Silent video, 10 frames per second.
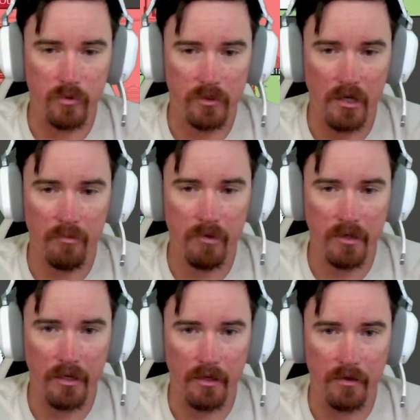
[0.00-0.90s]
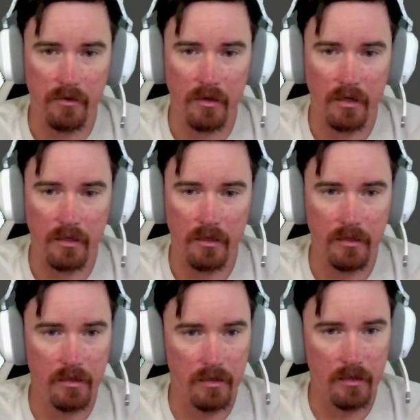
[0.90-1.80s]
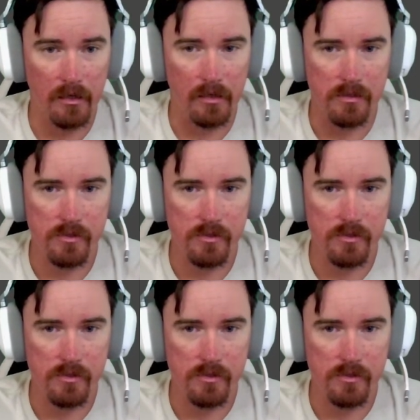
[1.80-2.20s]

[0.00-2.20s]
complicated, I guess.